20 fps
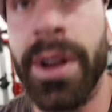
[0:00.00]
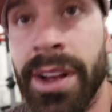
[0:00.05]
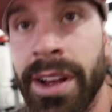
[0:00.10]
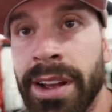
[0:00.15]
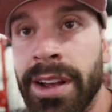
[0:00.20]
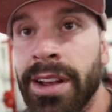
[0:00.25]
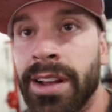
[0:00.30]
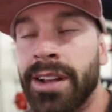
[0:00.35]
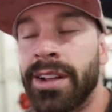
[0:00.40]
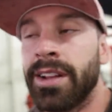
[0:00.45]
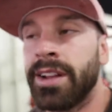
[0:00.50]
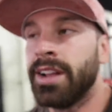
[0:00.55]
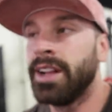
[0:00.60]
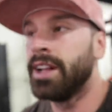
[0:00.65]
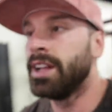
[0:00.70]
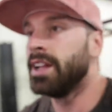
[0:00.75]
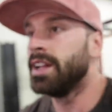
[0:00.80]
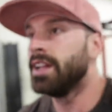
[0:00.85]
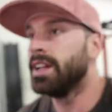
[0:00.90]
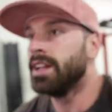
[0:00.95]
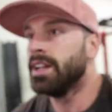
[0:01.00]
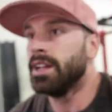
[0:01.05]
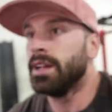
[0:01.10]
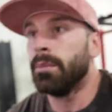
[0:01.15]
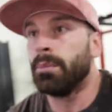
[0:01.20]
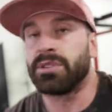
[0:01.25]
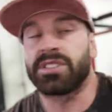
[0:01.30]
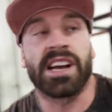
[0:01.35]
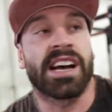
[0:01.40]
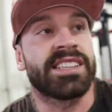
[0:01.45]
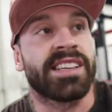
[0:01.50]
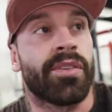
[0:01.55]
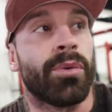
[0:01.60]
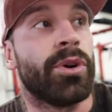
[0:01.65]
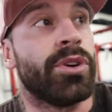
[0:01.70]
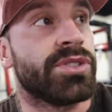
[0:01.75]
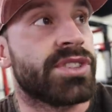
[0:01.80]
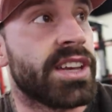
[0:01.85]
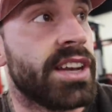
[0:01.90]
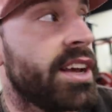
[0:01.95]
What? Besides
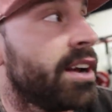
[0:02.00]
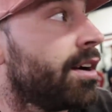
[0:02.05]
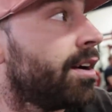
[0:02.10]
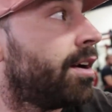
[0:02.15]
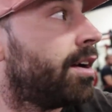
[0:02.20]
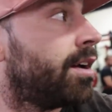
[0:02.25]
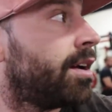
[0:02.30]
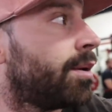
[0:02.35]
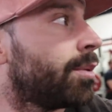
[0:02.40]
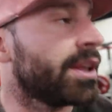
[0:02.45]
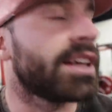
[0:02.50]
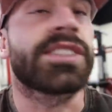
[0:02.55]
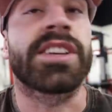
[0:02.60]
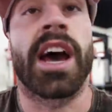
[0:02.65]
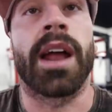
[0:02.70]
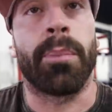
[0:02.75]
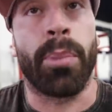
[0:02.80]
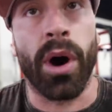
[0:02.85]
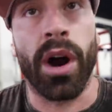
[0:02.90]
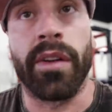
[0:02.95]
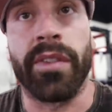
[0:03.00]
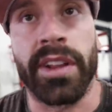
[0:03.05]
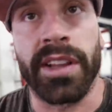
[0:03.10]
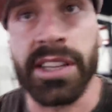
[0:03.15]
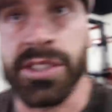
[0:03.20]
everyone who's in here, well, that's kind of part of it.